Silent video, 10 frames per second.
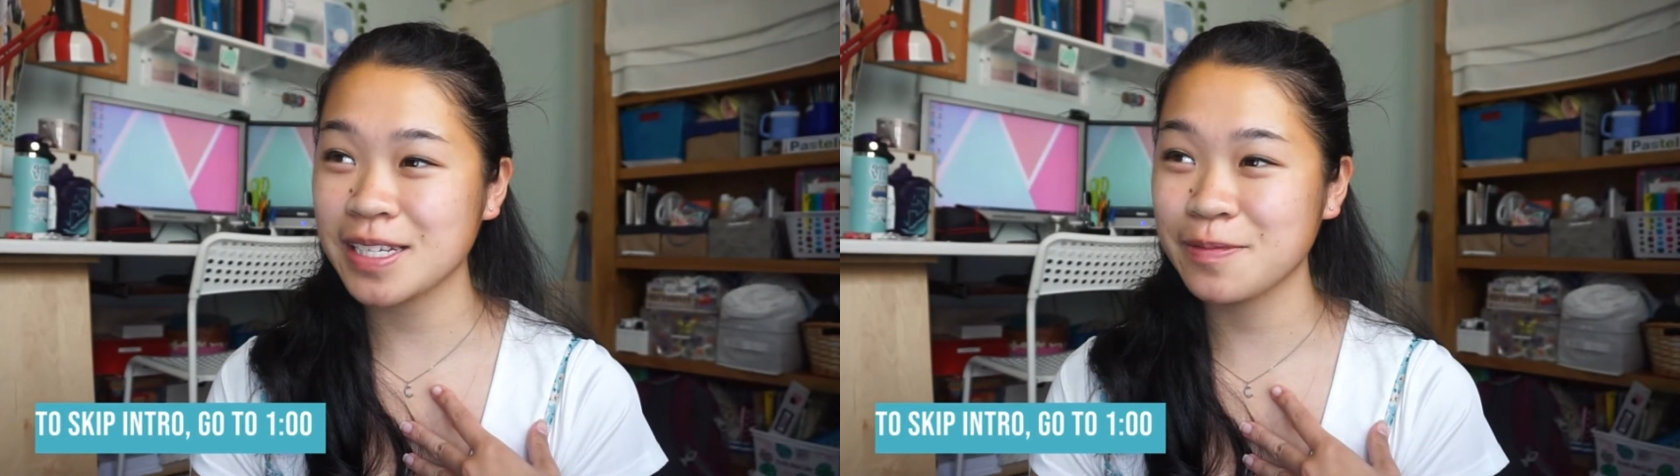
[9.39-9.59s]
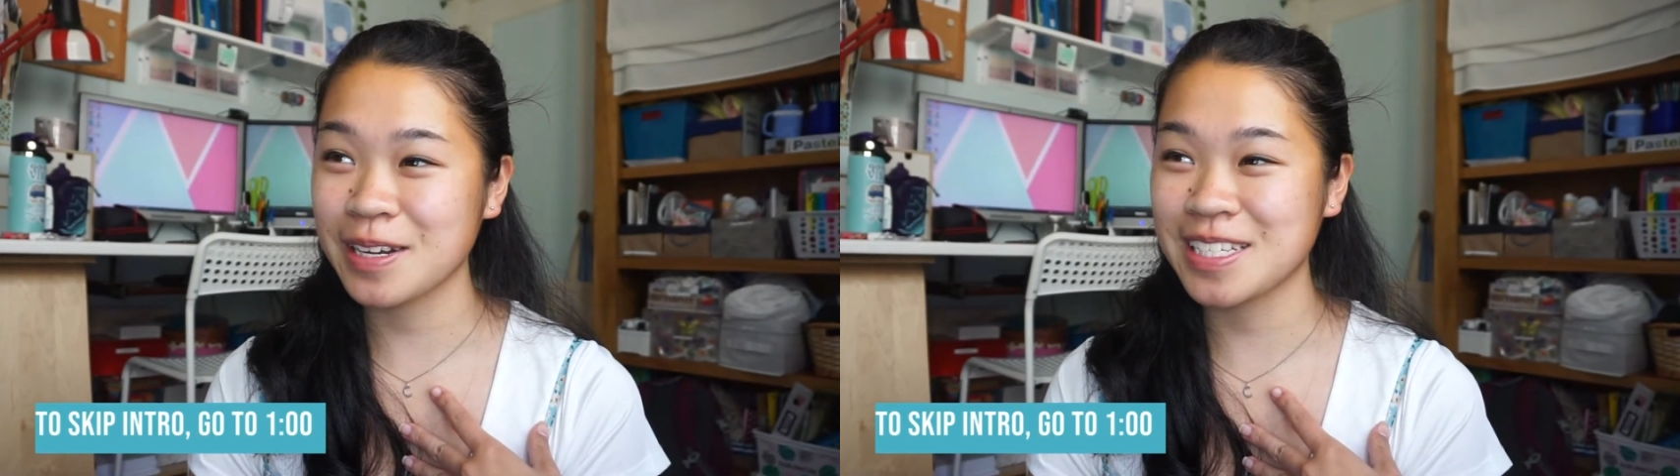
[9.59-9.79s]

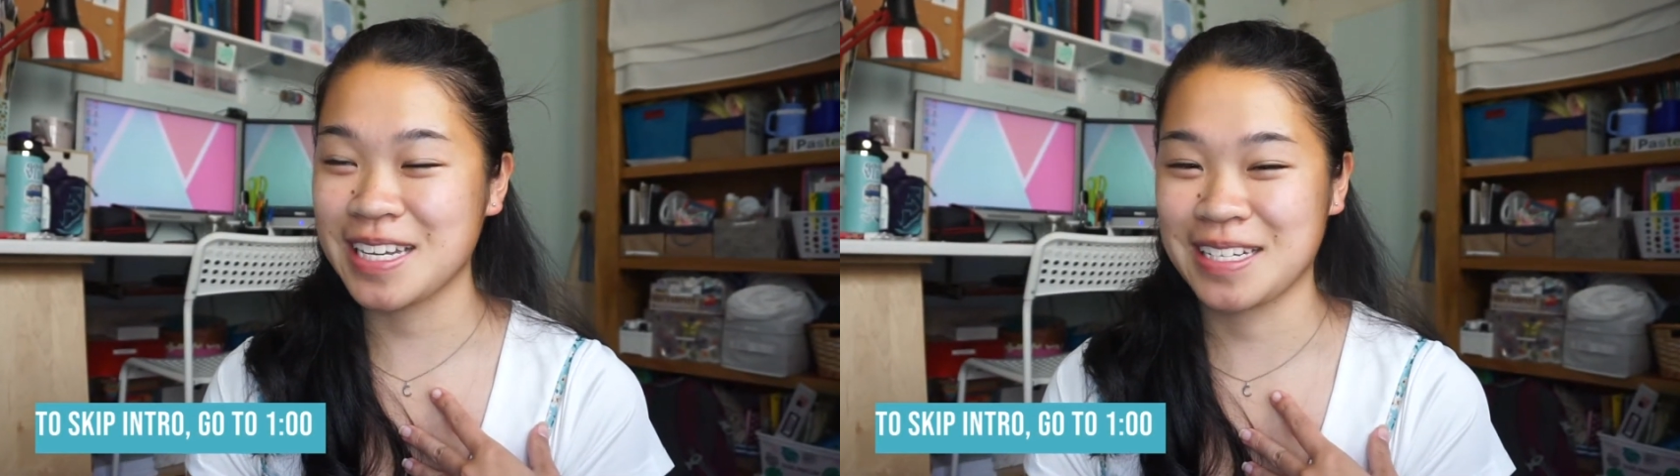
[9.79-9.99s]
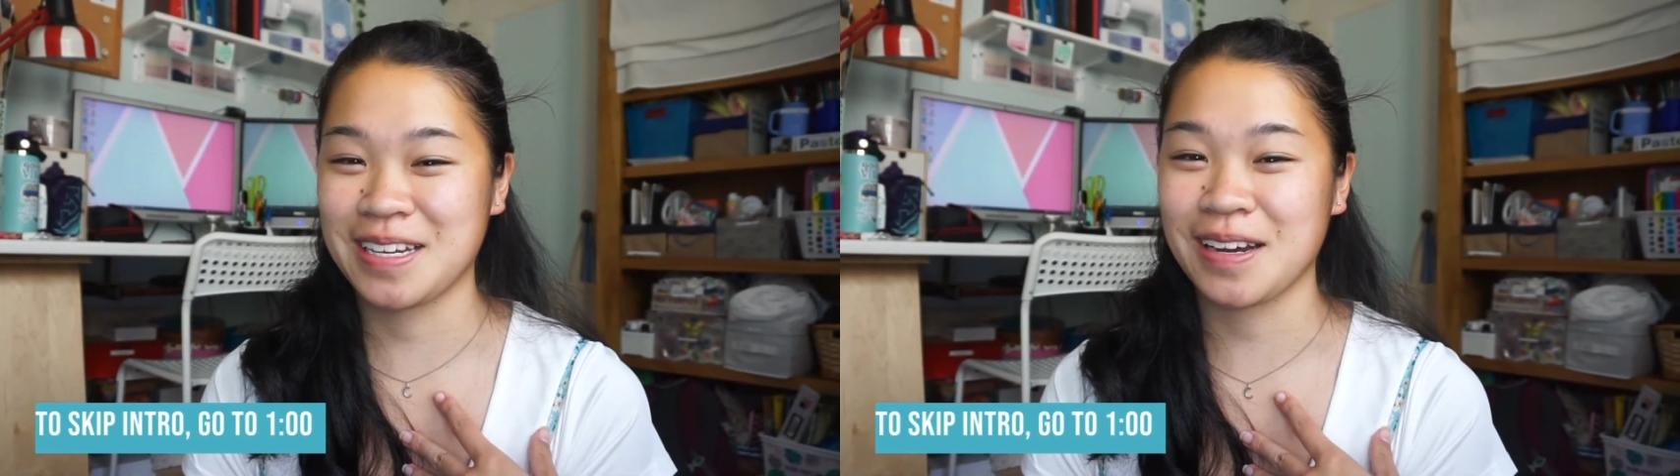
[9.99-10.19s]
too much
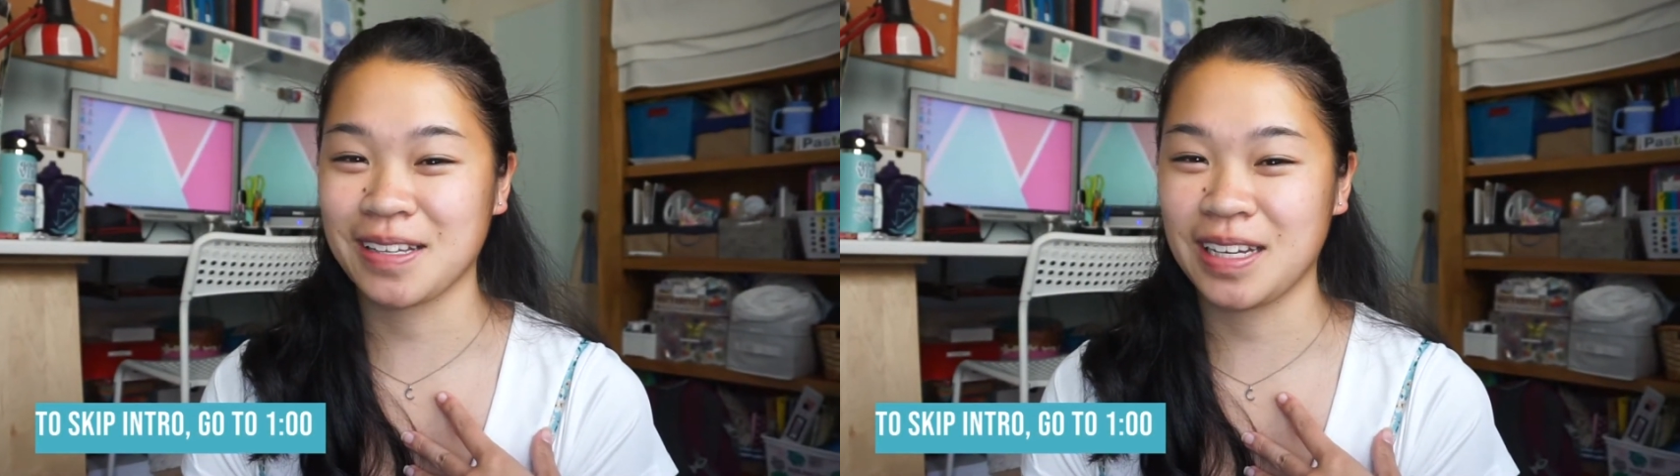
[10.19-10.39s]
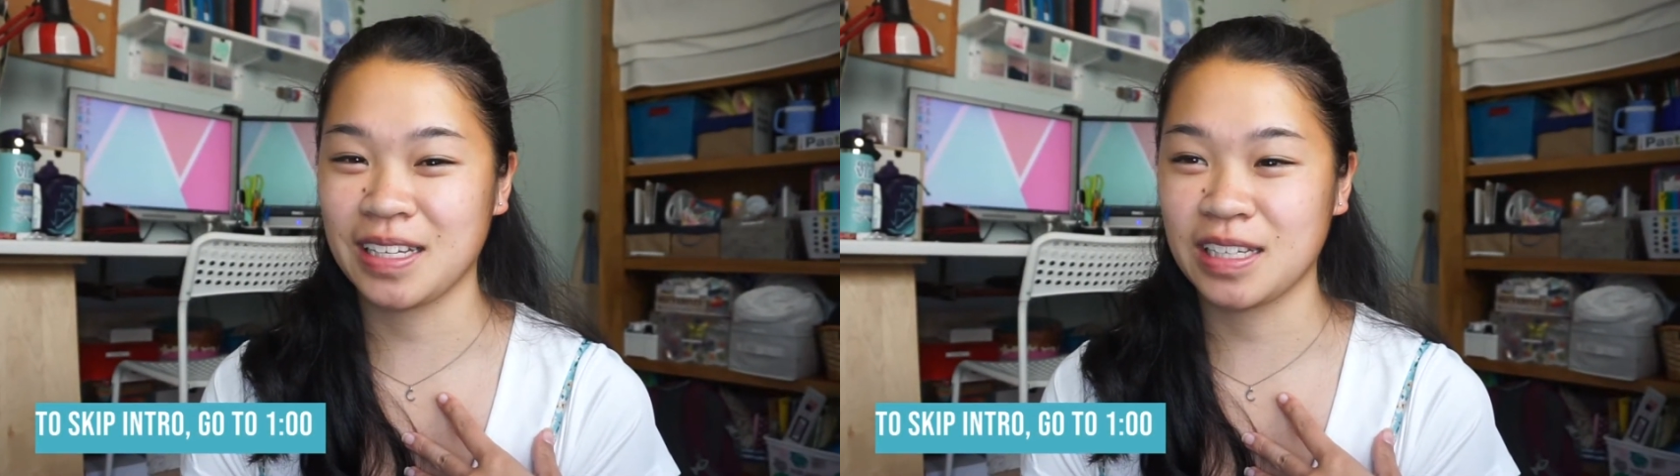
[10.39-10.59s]
TikTok
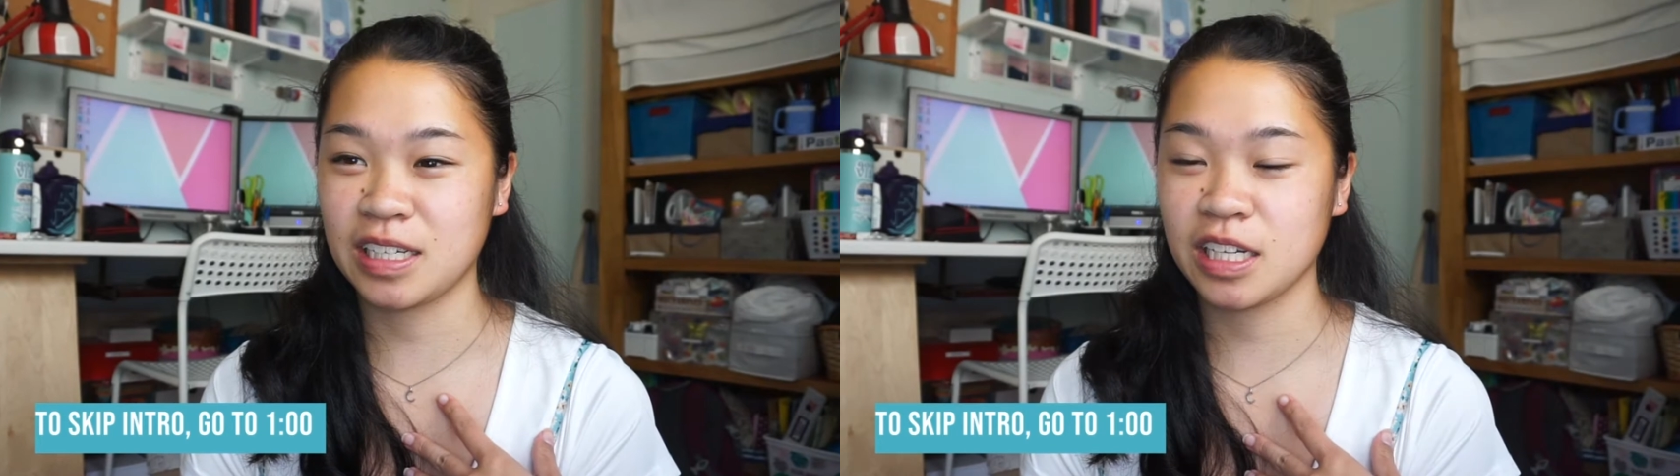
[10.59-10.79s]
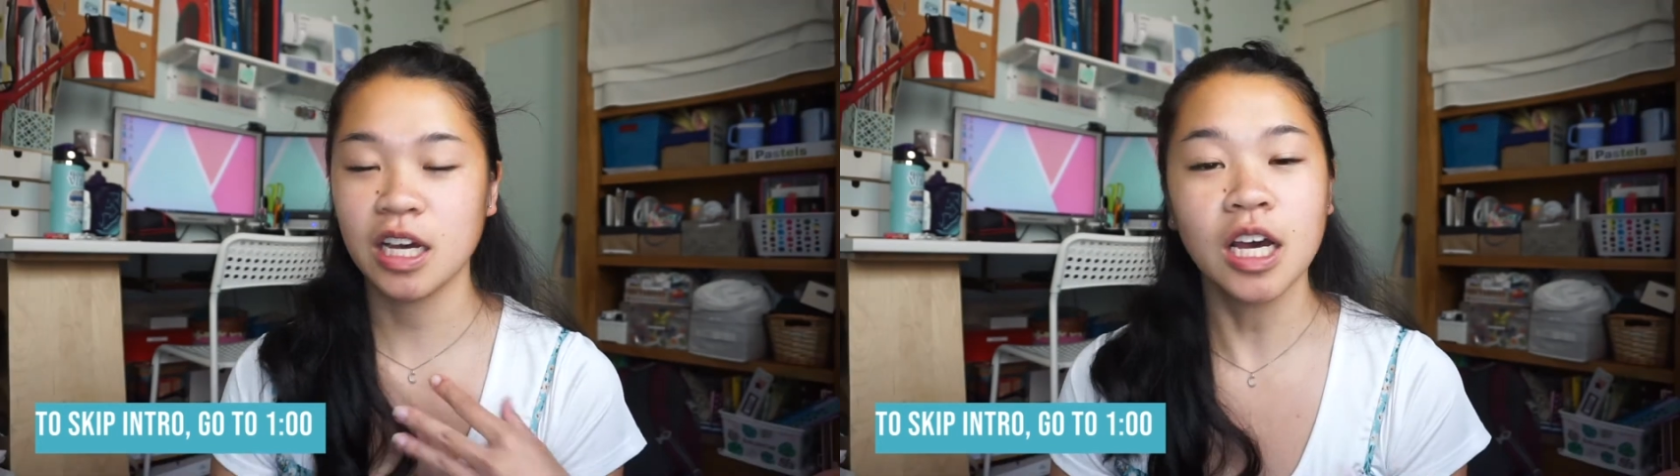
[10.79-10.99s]
lately.